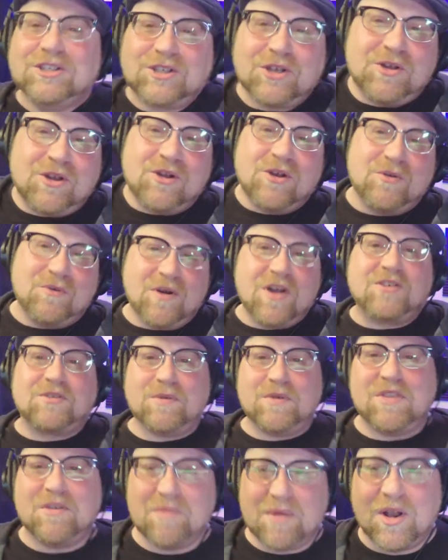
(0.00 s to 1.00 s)
so you worked
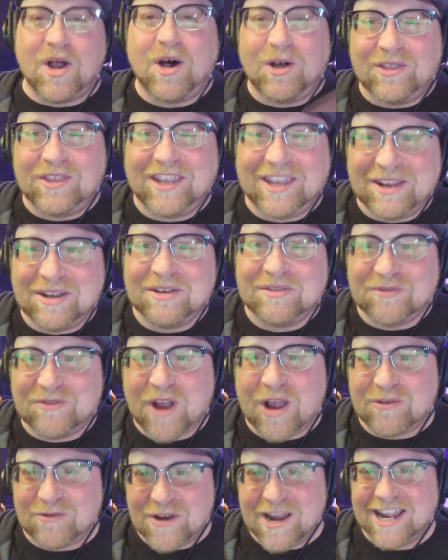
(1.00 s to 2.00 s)
with him in all the
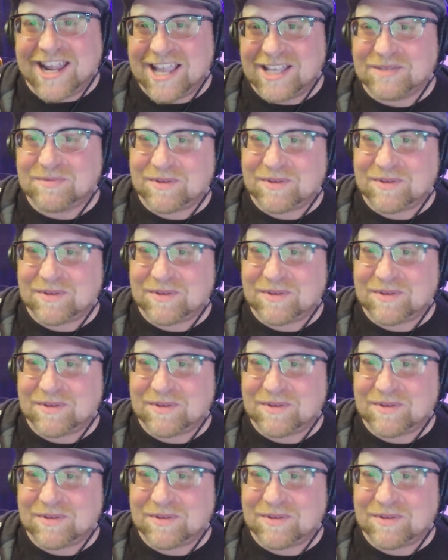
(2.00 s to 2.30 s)
Rodriguez